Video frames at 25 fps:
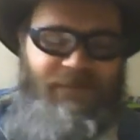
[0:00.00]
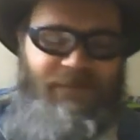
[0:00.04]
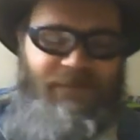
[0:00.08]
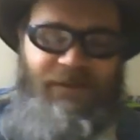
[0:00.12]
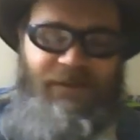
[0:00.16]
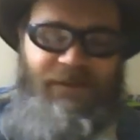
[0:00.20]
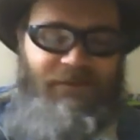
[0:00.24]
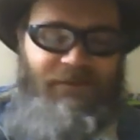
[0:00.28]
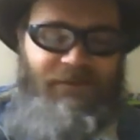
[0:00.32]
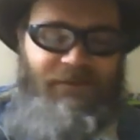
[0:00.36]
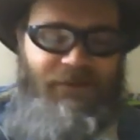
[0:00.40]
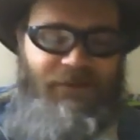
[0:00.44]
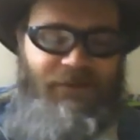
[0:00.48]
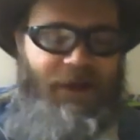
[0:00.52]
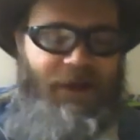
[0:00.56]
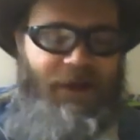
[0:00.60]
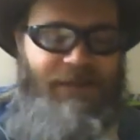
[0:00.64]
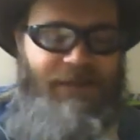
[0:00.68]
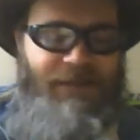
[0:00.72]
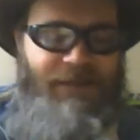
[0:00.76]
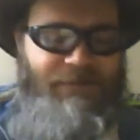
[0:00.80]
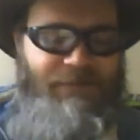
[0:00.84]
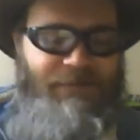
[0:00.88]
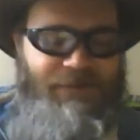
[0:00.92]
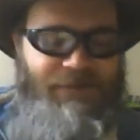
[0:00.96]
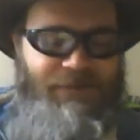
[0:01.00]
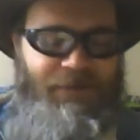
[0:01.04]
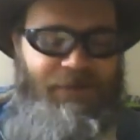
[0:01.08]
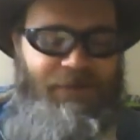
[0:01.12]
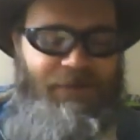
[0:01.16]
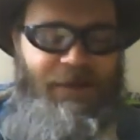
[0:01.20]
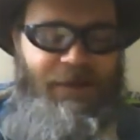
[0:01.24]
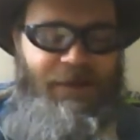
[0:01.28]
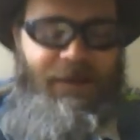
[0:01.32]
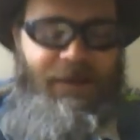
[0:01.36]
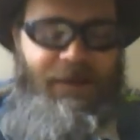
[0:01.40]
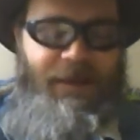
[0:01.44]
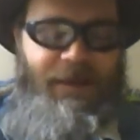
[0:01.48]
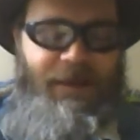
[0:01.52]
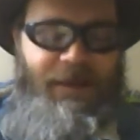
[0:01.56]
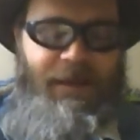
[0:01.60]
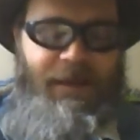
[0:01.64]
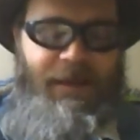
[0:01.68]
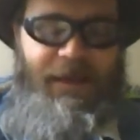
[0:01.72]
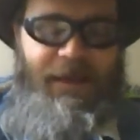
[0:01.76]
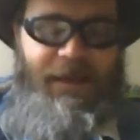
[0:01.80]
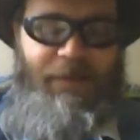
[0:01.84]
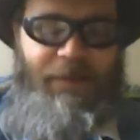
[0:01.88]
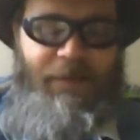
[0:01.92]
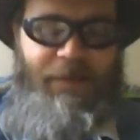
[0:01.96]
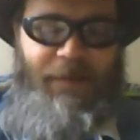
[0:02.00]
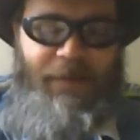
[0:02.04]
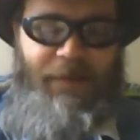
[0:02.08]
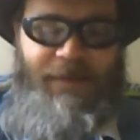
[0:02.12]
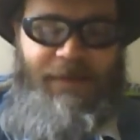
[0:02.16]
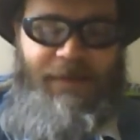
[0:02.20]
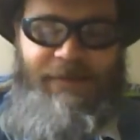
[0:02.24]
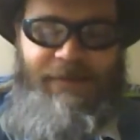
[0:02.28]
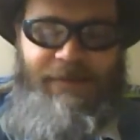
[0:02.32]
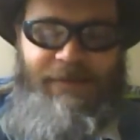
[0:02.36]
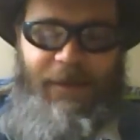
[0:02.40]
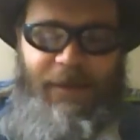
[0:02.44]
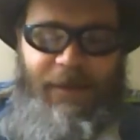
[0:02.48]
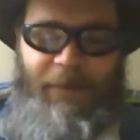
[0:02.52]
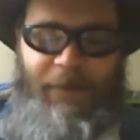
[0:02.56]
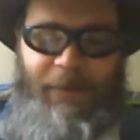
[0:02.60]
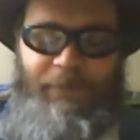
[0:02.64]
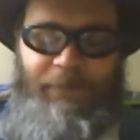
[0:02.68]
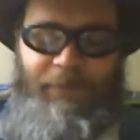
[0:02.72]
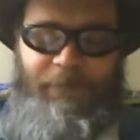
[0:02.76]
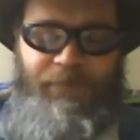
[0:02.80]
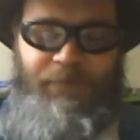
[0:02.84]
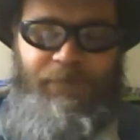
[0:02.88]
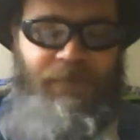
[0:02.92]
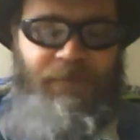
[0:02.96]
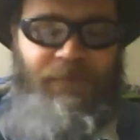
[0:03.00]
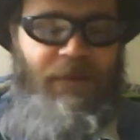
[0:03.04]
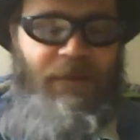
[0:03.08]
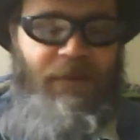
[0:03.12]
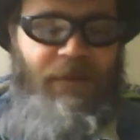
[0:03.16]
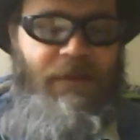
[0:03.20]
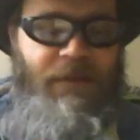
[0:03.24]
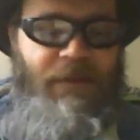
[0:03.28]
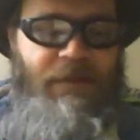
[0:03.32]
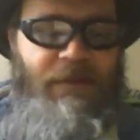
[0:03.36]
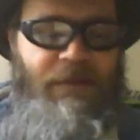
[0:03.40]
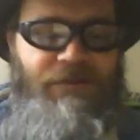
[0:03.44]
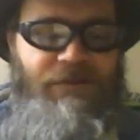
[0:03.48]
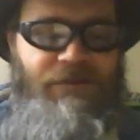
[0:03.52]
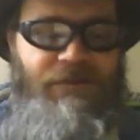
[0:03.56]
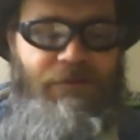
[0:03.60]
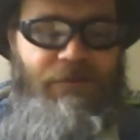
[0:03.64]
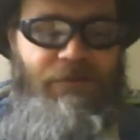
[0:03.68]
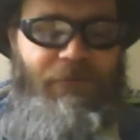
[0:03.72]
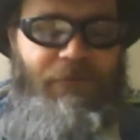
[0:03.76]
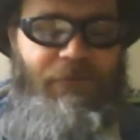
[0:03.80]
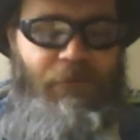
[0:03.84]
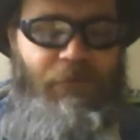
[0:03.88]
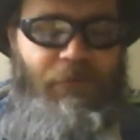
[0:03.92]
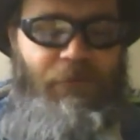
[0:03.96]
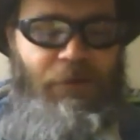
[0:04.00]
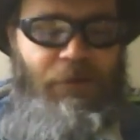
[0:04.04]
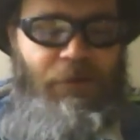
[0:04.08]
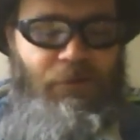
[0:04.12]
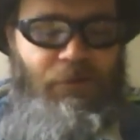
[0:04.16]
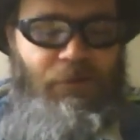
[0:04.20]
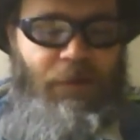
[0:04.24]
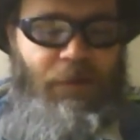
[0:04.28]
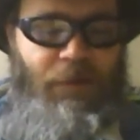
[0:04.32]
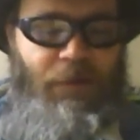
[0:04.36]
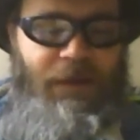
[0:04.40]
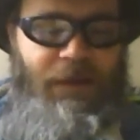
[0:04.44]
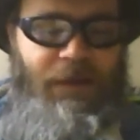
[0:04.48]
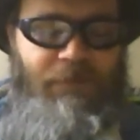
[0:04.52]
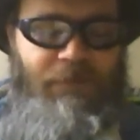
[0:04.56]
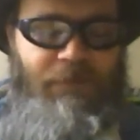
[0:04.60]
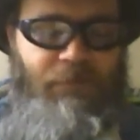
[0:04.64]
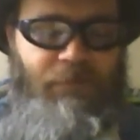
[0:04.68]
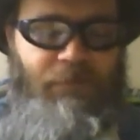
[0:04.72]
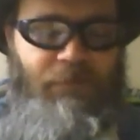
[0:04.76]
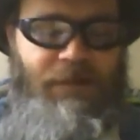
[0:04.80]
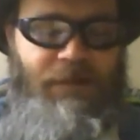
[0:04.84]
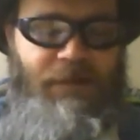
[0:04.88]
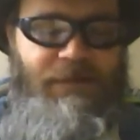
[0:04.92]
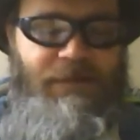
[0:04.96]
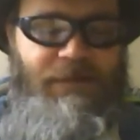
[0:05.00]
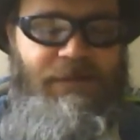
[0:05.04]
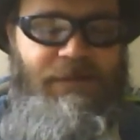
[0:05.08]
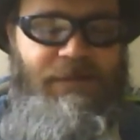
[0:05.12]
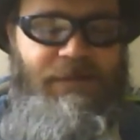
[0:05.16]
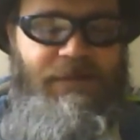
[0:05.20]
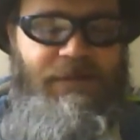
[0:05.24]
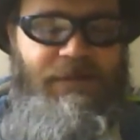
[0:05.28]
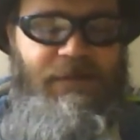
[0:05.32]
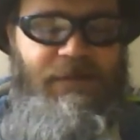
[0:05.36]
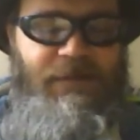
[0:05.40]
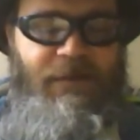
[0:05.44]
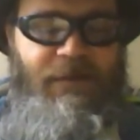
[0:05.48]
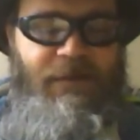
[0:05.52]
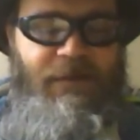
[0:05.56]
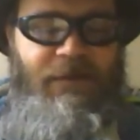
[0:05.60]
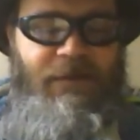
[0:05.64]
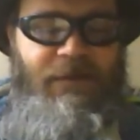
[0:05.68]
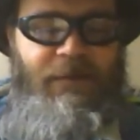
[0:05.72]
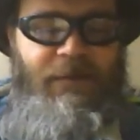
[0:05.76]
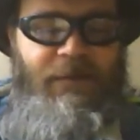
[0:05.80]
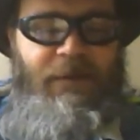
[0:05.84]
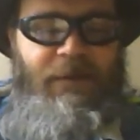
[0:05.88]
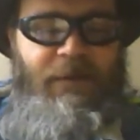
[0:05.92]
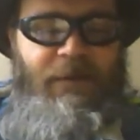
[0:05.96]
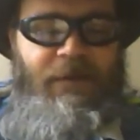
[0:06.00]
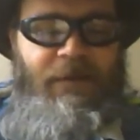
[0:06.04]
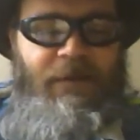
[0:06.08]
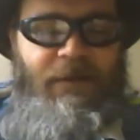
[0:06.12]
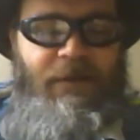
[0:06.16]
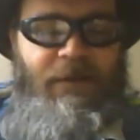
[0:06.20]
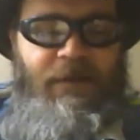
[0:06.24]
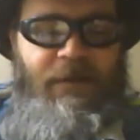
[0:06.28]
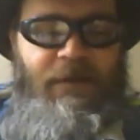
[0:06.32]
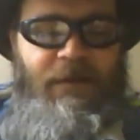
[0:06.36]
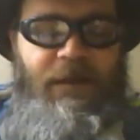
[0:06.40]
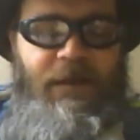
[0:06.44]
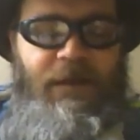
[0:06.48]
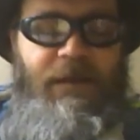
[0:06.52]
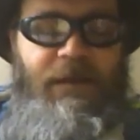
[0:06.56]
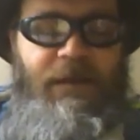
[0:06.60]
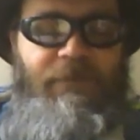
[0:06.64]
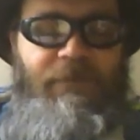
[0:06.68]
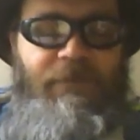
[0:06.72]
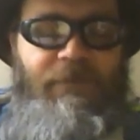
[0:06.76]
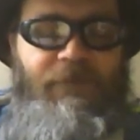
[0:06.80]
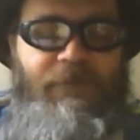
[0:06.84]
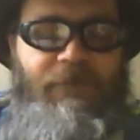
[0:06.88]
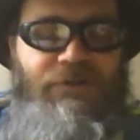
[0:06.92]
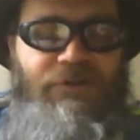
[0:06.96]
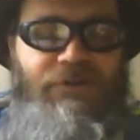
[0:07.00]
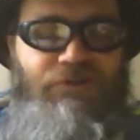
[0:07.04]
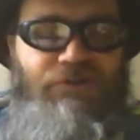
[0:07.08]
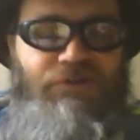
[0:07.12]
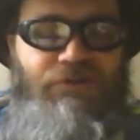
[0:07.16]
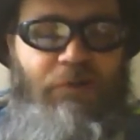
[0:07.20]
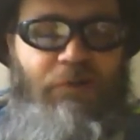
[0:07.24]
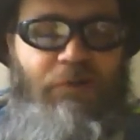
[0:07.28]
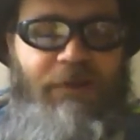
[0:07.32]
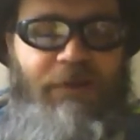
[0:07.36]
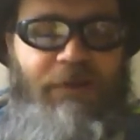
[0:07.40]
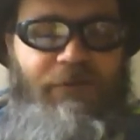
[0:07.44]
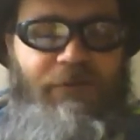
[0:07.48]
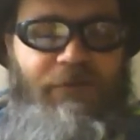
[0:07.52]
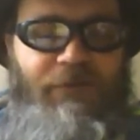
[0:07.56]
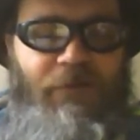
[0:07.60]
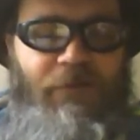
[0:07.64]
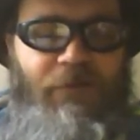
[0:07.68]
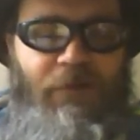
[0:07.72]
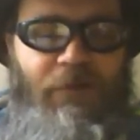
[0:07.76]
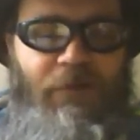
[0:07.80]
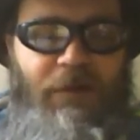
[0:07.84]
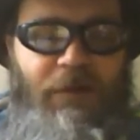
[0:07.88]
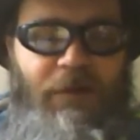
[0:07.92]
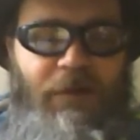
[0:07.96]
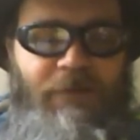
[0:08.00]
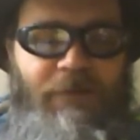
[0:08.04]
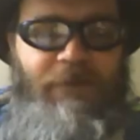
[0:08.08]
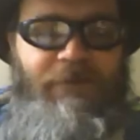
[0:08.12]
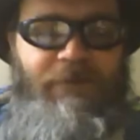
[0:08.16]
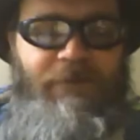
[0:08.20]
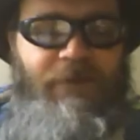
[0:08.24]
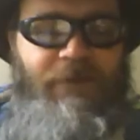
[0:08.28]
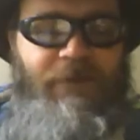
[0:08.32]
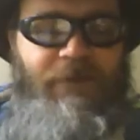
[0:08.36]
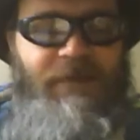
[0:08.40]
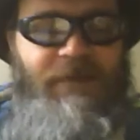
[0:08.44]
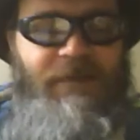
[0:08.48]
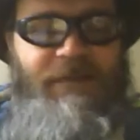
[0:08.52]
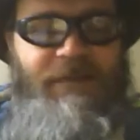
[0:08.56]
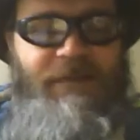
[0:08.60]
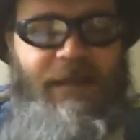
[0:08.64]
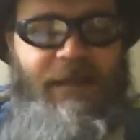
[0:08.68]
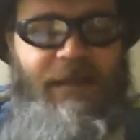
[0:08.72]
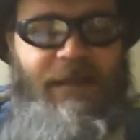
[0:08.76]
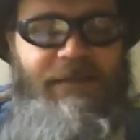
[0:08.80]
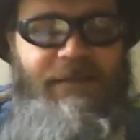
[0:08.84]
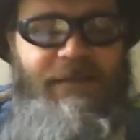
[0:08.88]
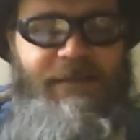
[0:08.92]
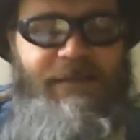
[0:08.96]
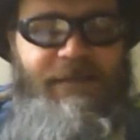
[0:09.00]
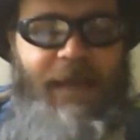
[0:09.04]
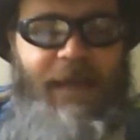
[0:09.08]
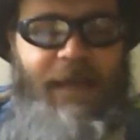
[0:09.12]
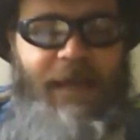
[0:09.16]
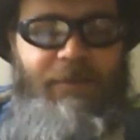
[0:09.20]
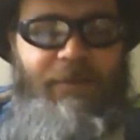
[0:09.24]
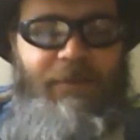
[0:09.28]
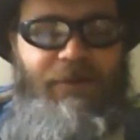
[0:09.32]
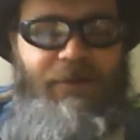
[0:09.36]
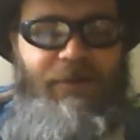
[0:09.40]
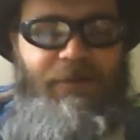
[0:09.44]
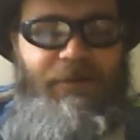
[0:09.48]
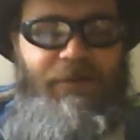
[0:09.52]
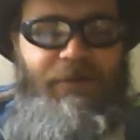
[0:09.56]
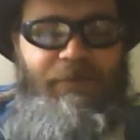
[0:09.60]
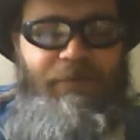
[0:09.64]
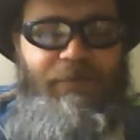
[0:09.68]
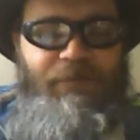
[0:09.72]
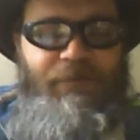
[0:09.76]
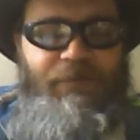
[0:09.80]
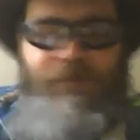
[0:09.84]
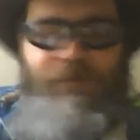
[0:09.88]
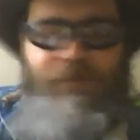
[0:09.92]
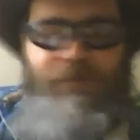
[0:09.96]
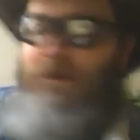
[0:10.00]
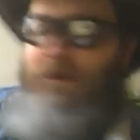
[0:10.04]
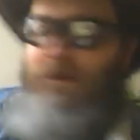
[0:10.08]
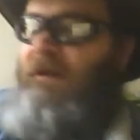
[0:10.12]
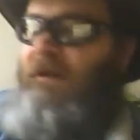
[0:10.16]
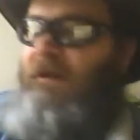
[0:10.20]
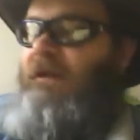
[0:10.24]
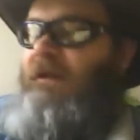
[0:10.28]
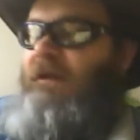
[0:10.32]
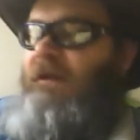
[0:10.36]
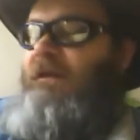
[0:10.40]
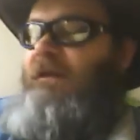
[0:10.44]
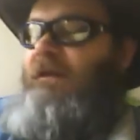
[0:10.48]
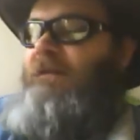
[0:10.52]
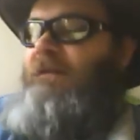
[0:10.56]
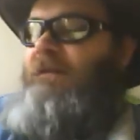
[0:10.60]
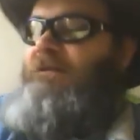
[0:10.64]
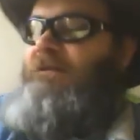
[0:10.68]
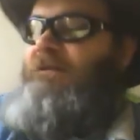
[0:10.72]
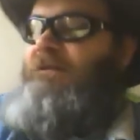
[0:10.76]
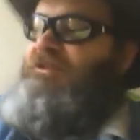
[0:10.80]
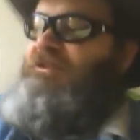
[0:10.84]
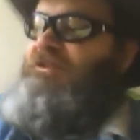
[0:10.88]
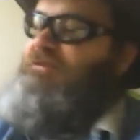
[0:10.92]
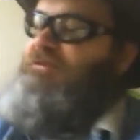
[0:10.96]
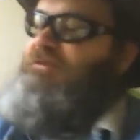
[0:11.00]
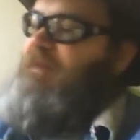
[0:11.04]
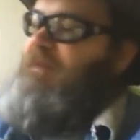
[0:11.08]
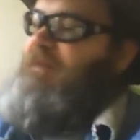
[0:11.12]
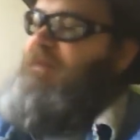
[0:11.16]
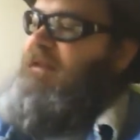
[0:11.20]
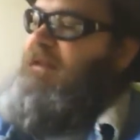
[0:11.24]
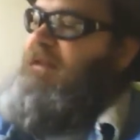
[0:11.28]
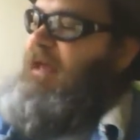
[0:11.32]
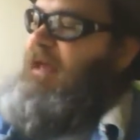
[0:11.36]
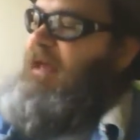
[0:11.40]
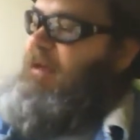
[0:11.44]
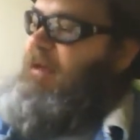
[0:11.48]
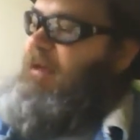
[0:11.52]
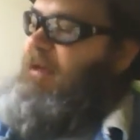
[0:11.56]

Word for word: They're awesome. So anyways, so the fourth one was in verse 24 of 2 Samuel. Let me just read that.